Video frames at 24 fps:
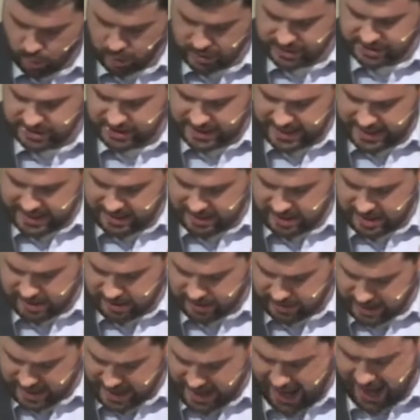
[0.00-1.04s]
was
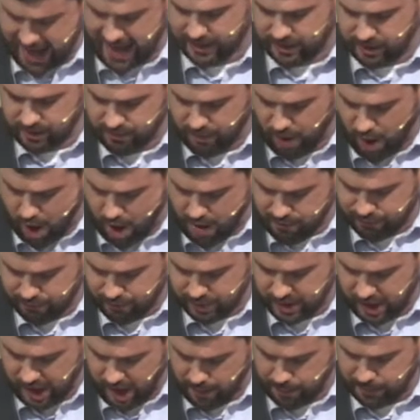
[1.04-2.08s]
in the act of
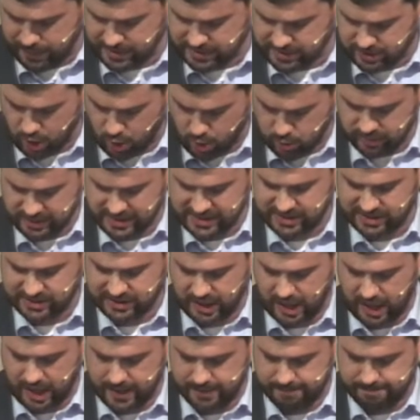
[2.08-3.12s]
offering up his only
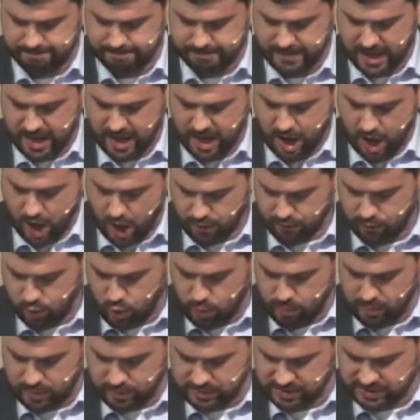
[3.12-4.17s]
son, of
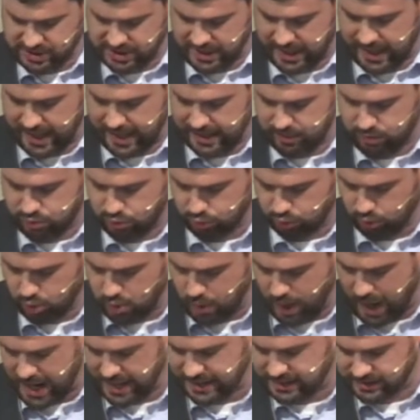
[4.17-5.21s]
whom it was said,
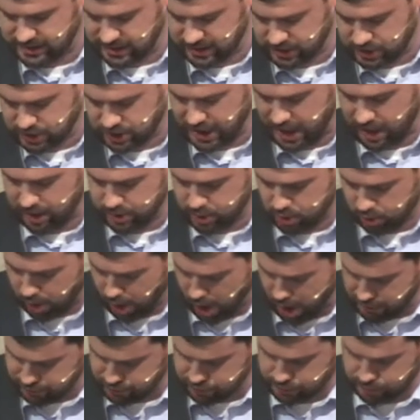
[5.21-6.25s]
Through Isaac shall
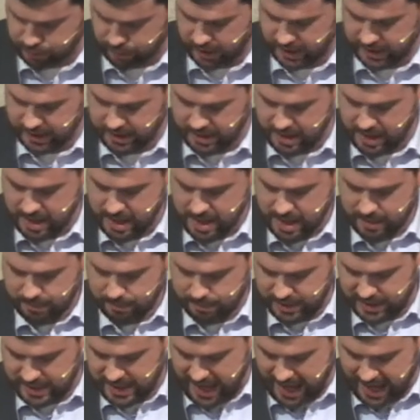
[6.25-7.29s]
your offspring
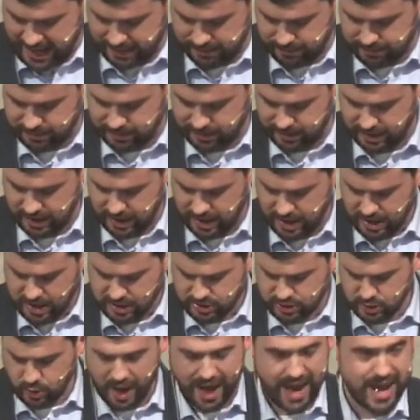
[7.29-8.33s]
be named.
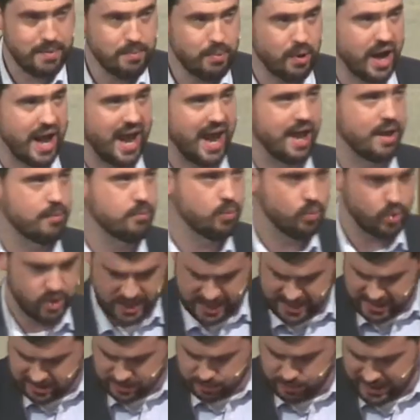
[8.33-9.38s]
So, Abraham,
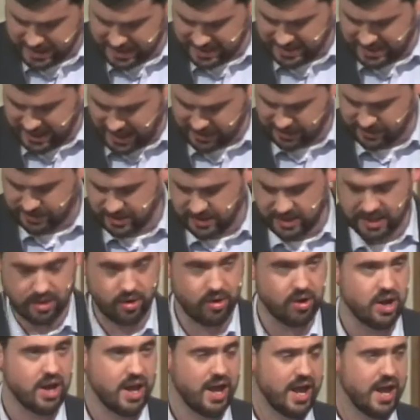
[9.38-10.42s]
when he's being tested
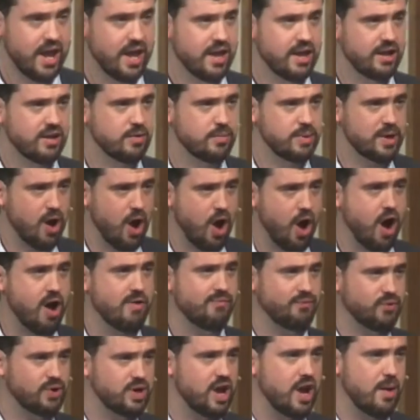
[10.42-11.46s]
here, to be
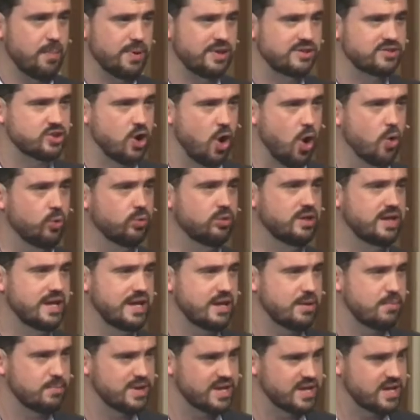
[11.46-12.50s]
offering up his
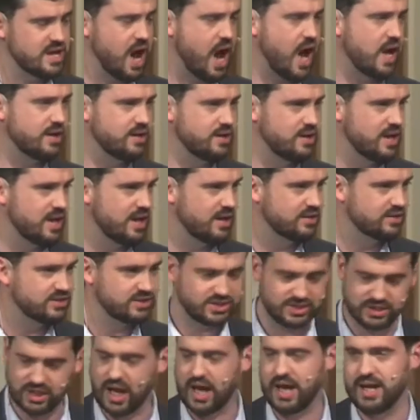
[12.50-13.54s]
only begotten
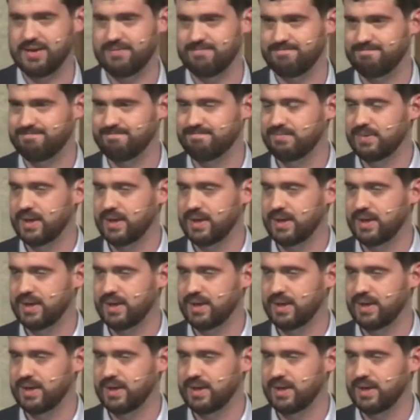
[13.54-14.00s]
son.